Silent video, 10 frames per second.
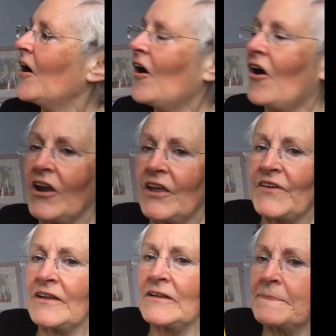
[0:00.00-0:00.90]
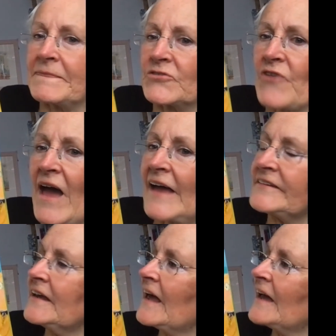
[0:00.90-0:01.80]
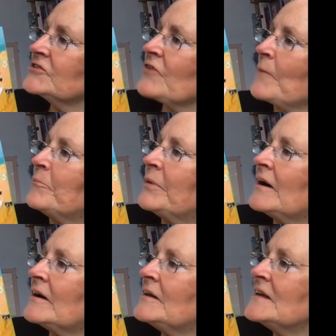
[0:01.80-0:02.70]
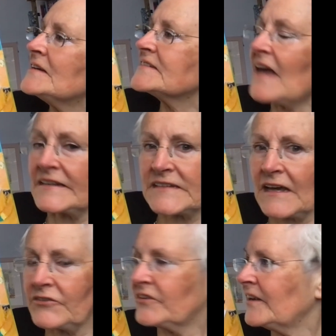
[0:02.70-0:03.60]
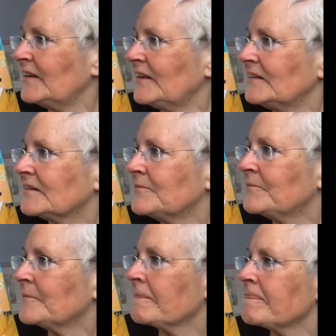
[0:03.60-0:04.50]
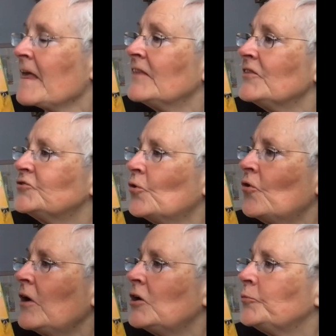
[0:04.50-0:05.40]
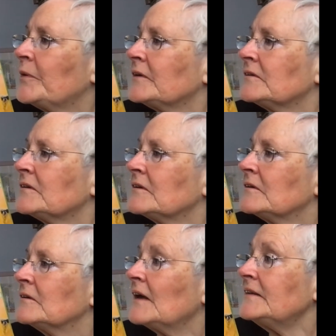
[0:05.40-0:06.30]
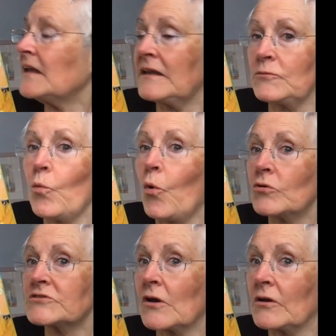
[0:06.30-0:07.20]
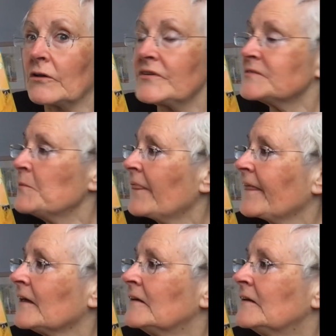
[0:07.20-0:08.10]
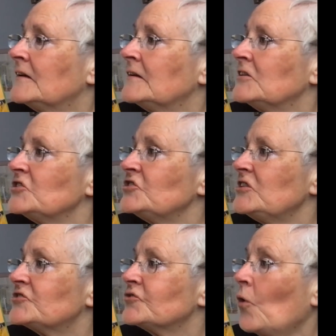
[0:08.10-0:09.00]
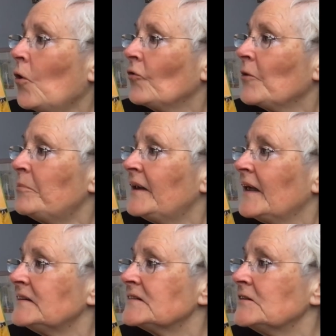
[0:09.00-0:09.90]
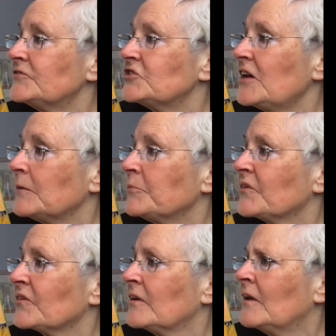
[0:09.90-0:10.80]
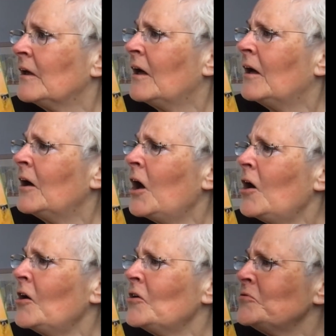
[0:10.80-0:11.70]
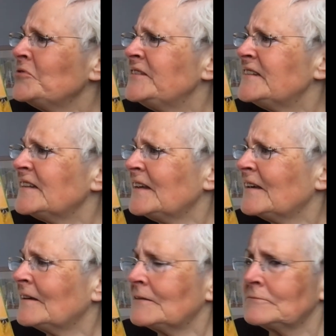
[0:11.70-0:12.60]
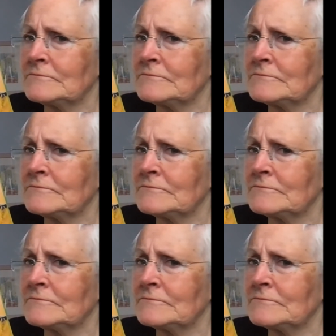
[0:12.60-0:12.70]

Oliver, Gran and Grandpa sat down to eat. The door opened and in walked Oliver's mother. She saw the plate of chips. "Oh dear,